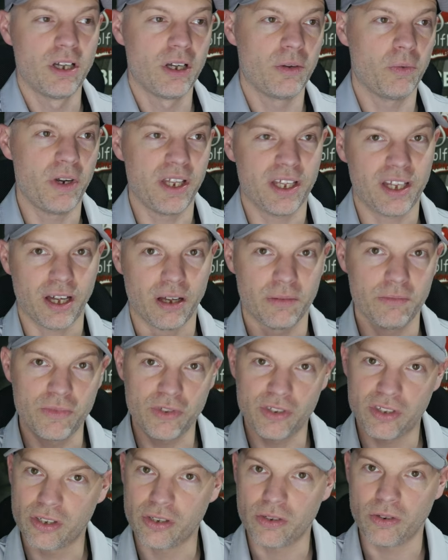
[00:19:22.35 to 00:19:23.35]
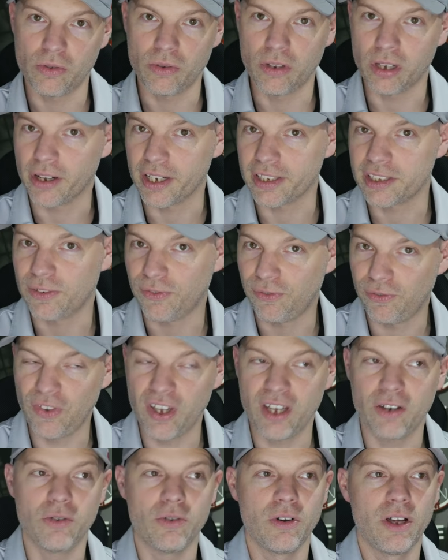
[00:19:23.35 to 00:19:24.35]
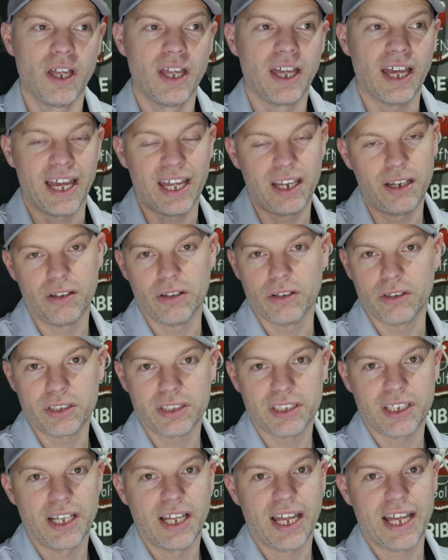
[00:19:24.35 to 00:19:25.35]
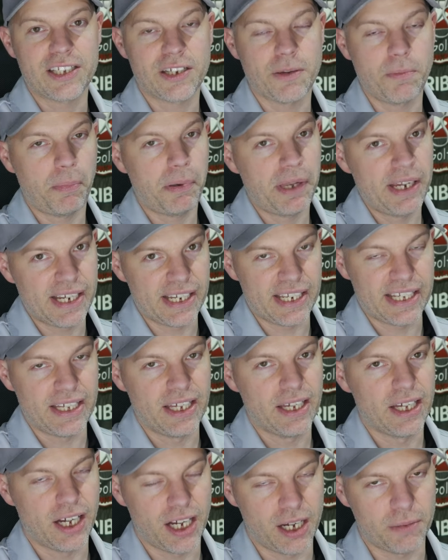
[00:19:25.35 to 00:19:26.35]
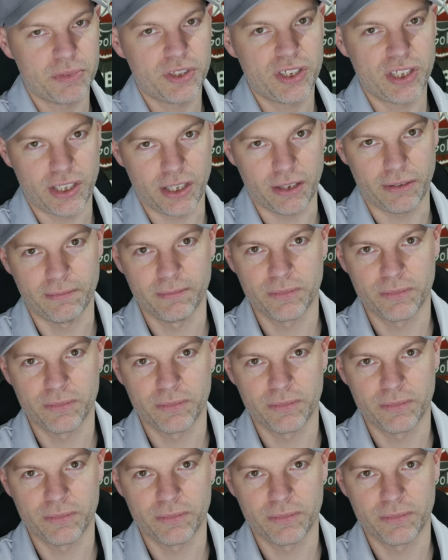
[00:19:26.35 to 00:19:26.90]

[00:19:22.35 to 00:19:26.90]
When it comes to the likes of feel and looks, that's completely up to you.